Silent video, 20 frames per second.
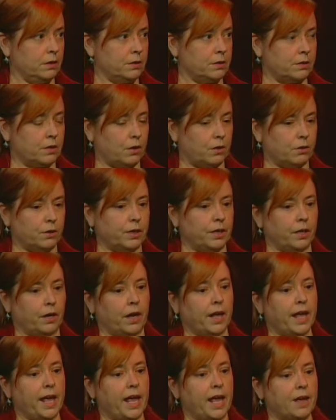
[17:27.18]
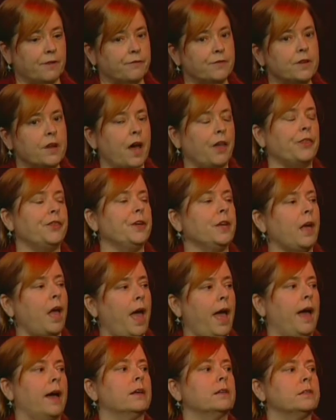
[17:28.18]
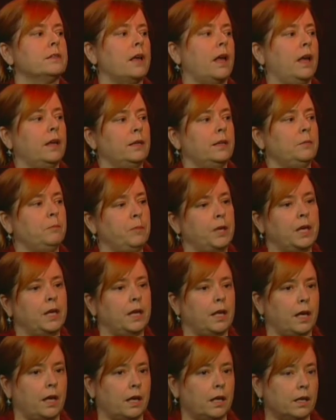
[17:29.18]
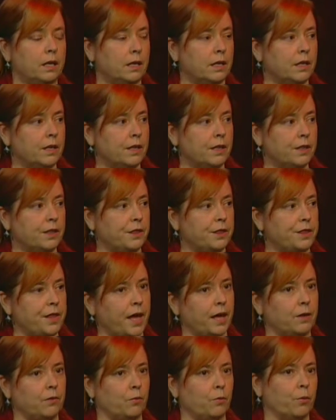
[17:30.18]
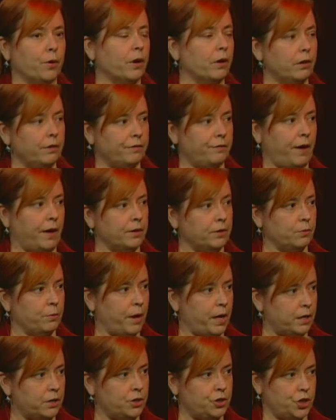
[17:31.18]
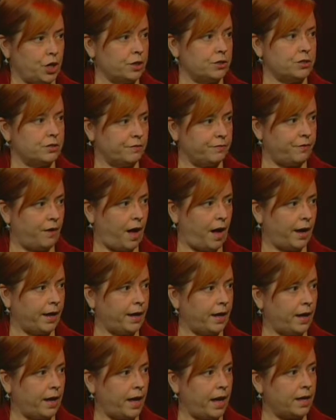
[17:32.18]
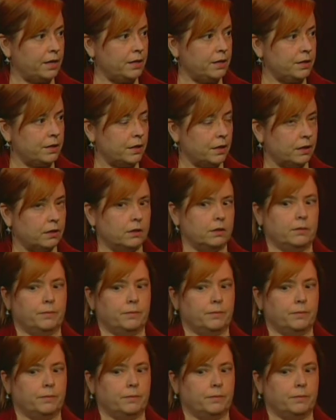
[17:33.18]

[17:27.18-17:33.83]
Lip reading: So, if nothing has any meaning, then we're going to find a way to justify anything,